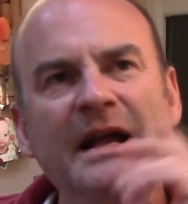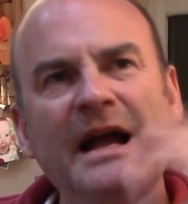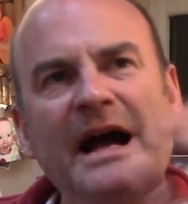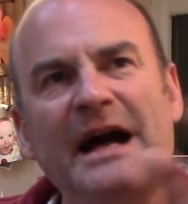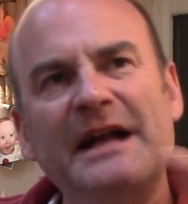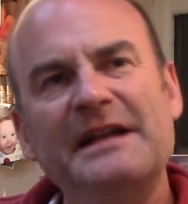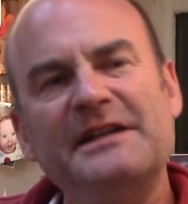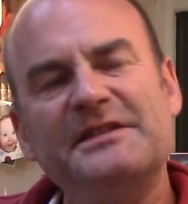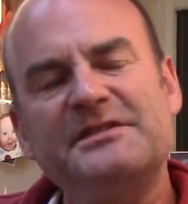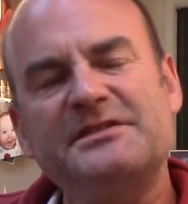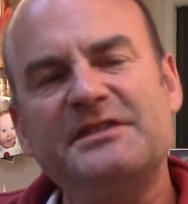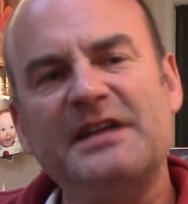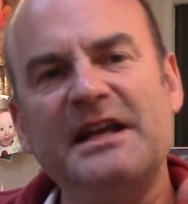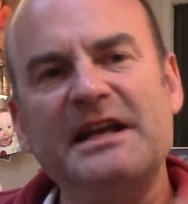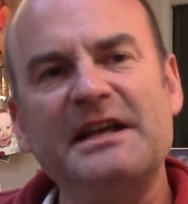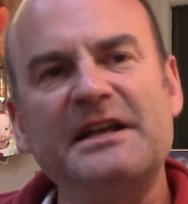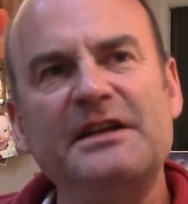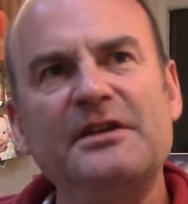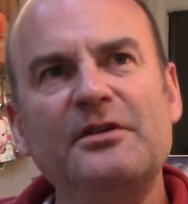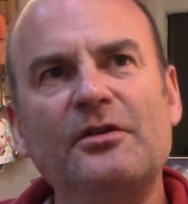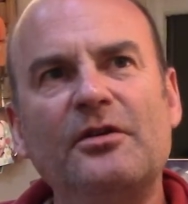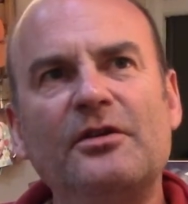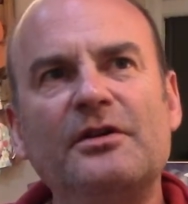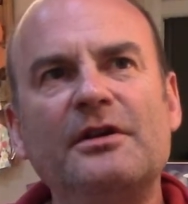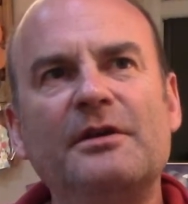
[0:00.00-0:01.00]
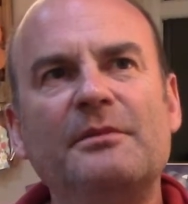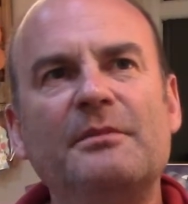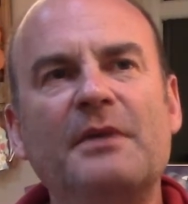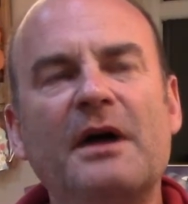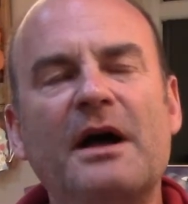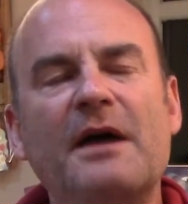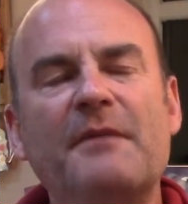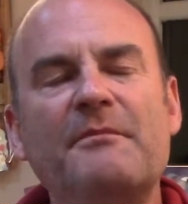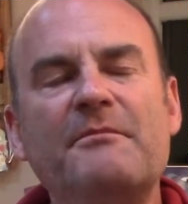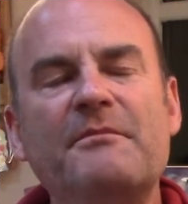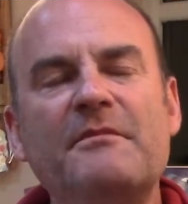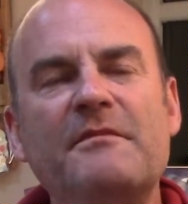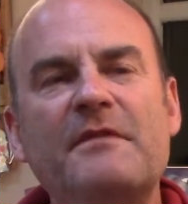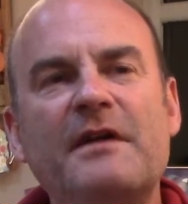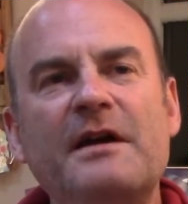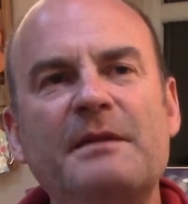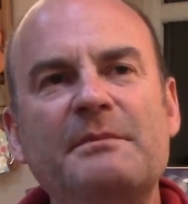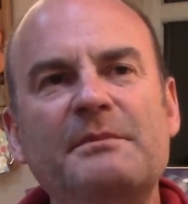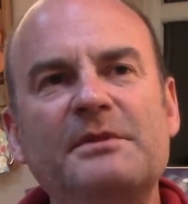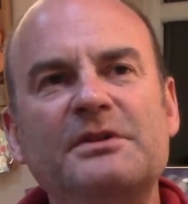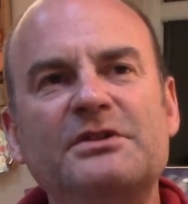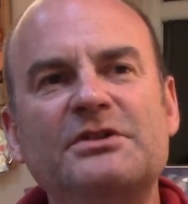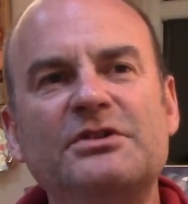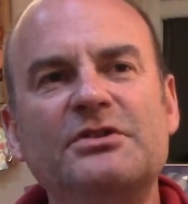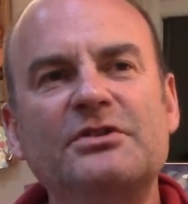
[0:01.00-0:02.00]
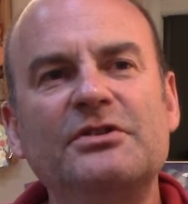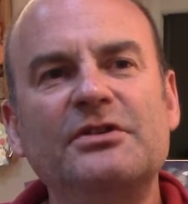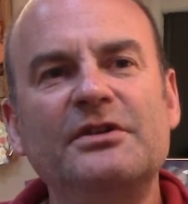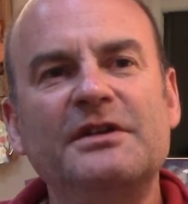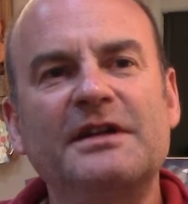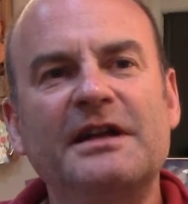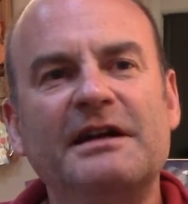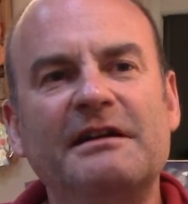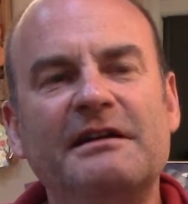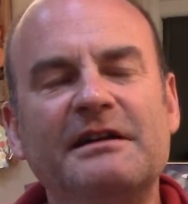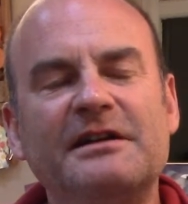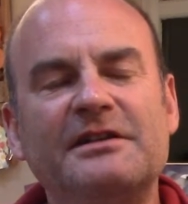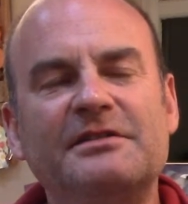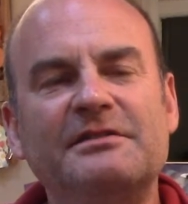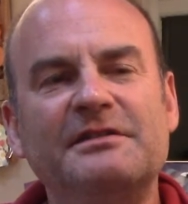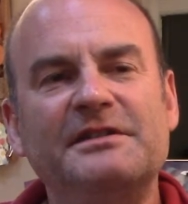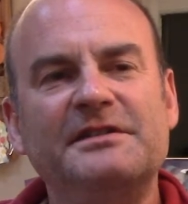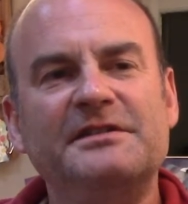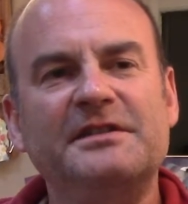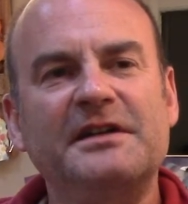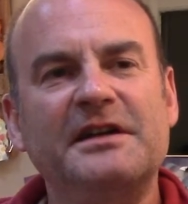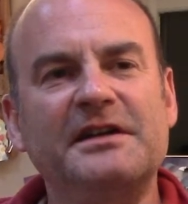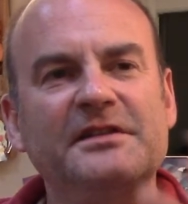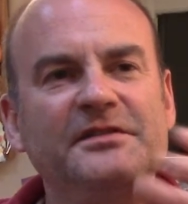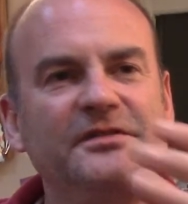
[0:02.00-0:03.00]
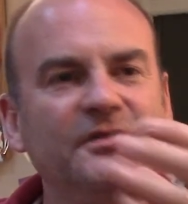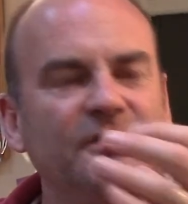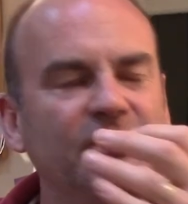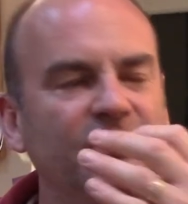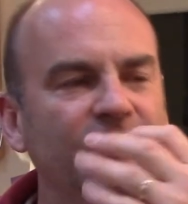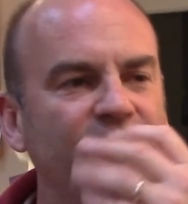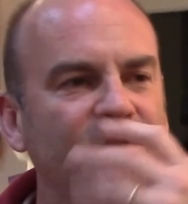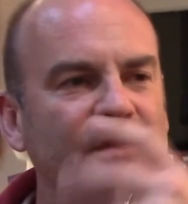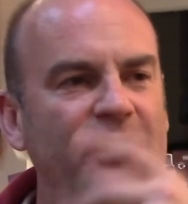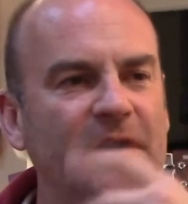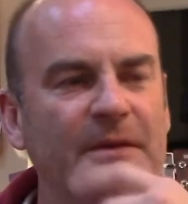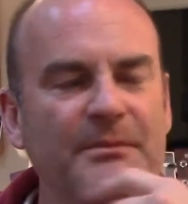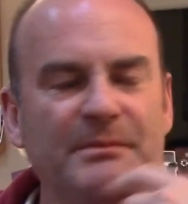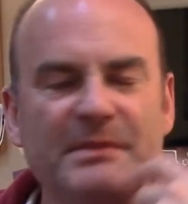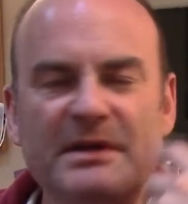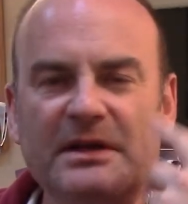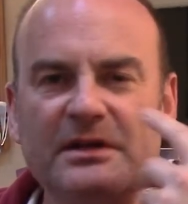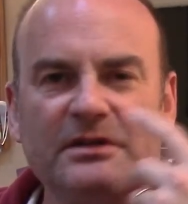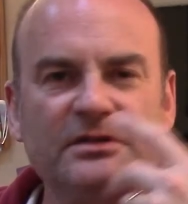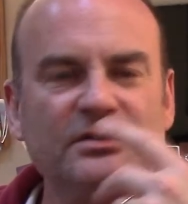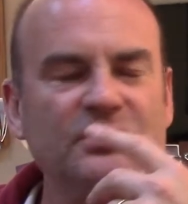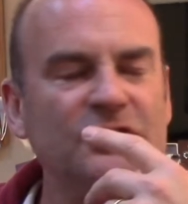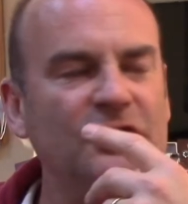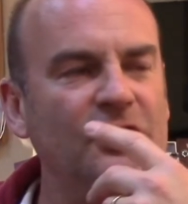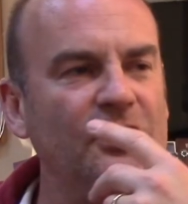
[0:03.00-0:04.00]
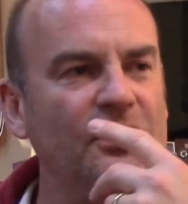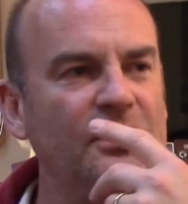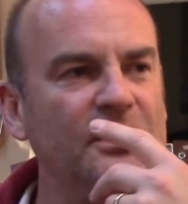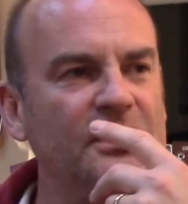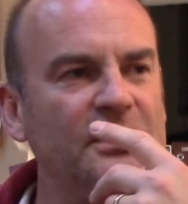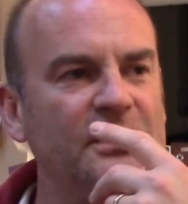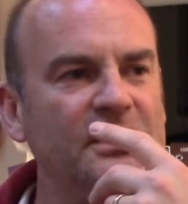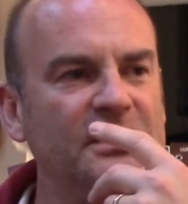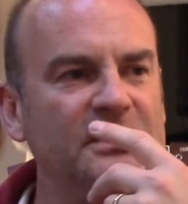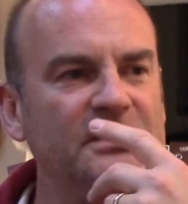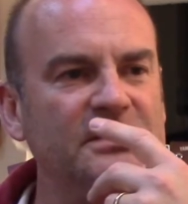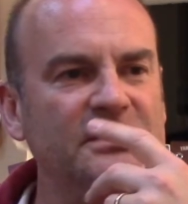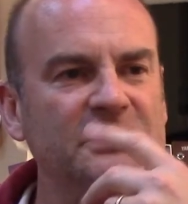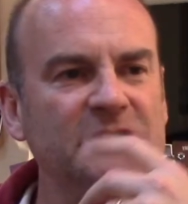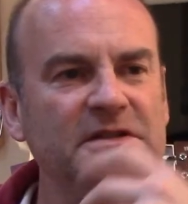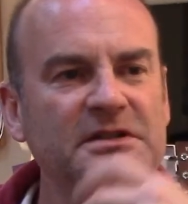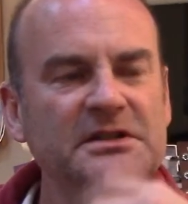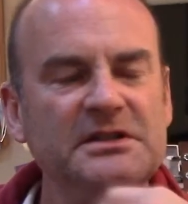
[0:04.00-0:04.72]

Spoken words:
and it's taken on a very mature characteristic, a sort of milk chocolate,